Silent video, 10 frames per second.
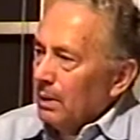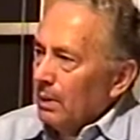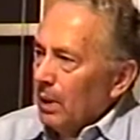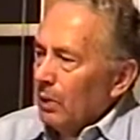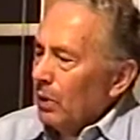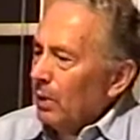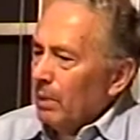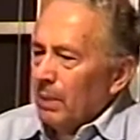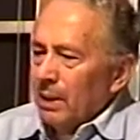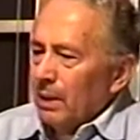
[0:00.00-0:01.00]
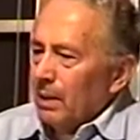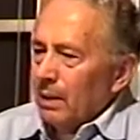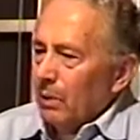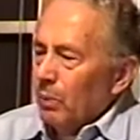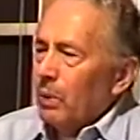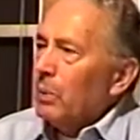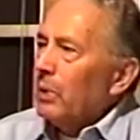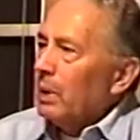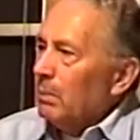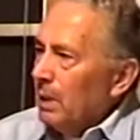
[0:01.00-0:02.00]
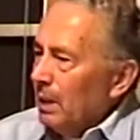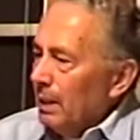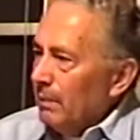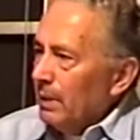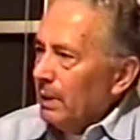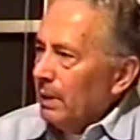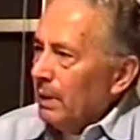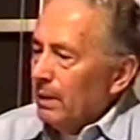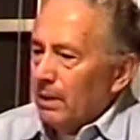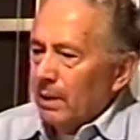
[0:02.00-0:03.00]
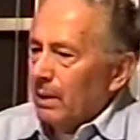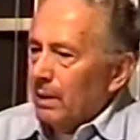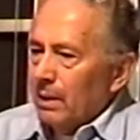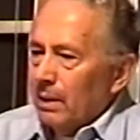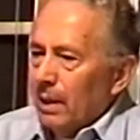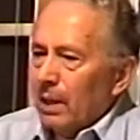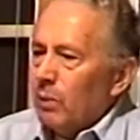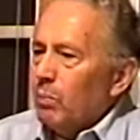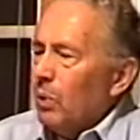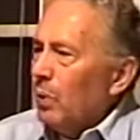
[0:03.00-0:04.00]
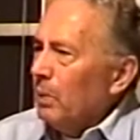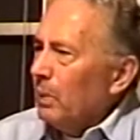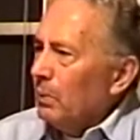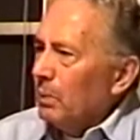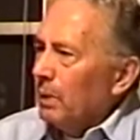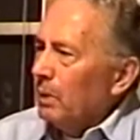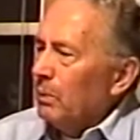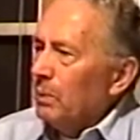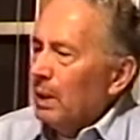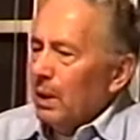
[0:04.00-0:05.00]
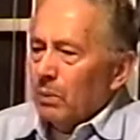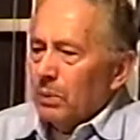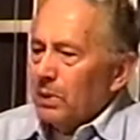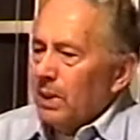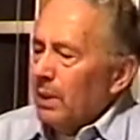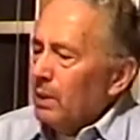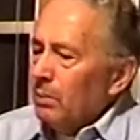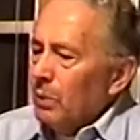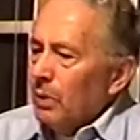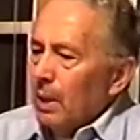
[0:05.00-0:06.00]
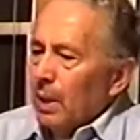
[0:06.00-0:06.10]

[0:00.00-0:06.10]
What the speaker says: I mean, we were in the middle of it, and the unemployment was terrible.